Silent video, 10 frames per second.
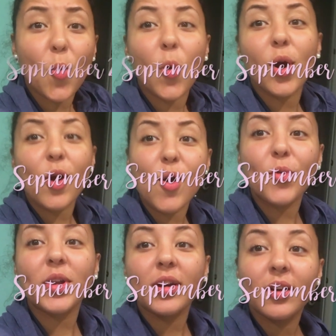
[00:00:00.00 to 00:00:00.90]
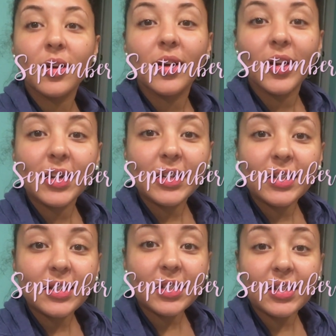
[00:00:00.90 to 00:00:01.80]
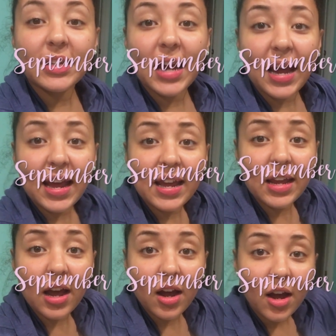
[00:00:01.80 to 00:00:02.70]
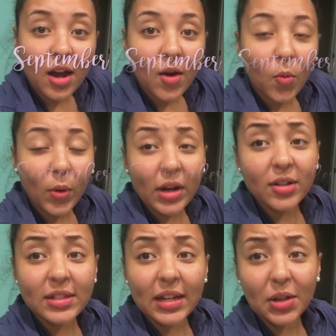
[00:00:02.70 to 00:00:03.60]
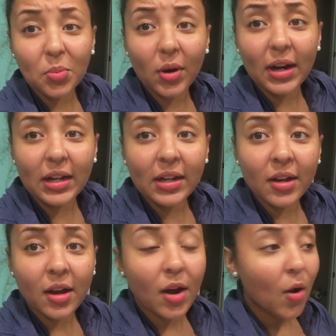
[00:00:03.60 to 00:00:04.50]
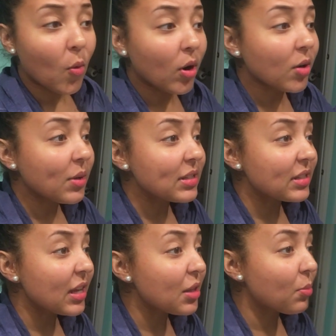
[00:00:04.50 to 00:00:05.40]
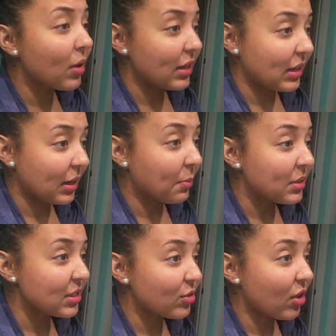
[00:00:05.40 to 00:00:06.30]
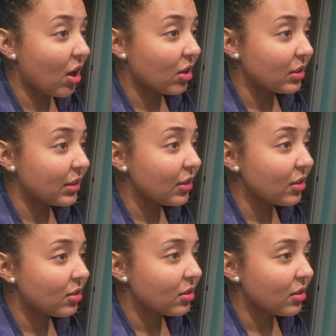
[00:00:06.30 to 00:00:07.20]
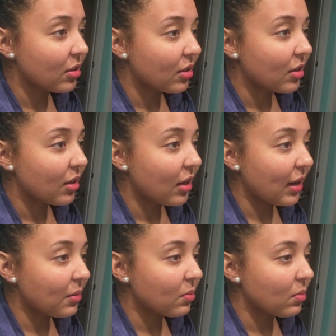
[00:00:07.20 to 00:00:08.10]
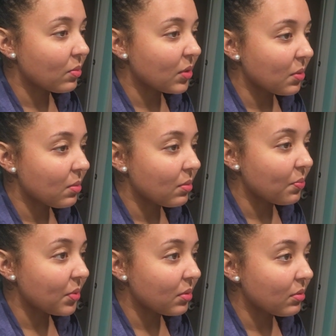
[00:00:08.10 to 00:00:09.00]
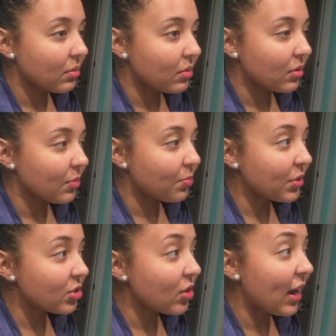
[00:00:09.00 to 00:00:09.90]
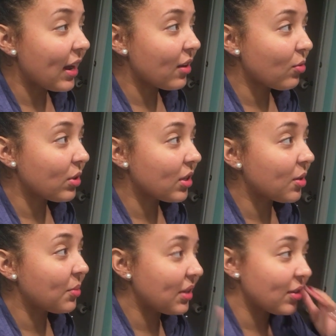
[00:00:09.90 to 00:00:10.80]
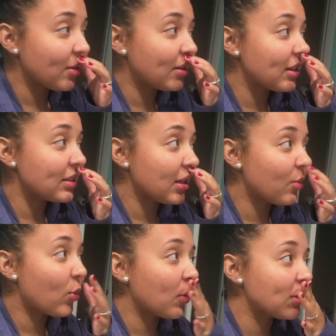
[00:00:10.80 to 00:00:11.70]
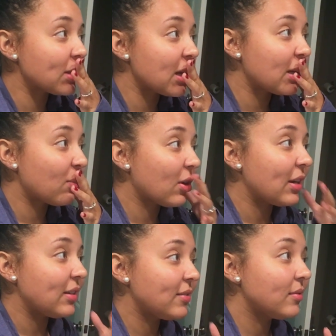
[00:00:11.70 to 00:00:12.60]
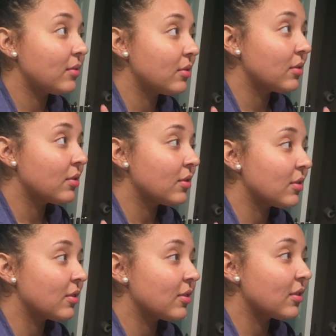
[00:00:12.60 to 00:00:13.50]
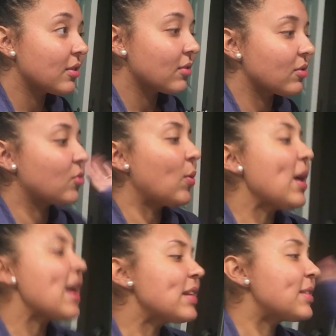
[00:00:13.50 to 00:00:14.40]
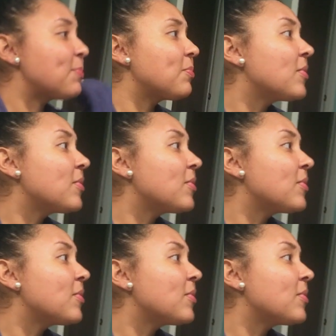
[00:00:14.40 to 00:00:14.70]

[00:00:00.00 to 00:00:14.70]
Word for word: world, today we're celebrating. What are we celebrating, Mr. Locklear? Mm-hmm. Hey, put your hat on and come here and let's tell them what we're celebrating. I don't know what you're celebrating. Quit!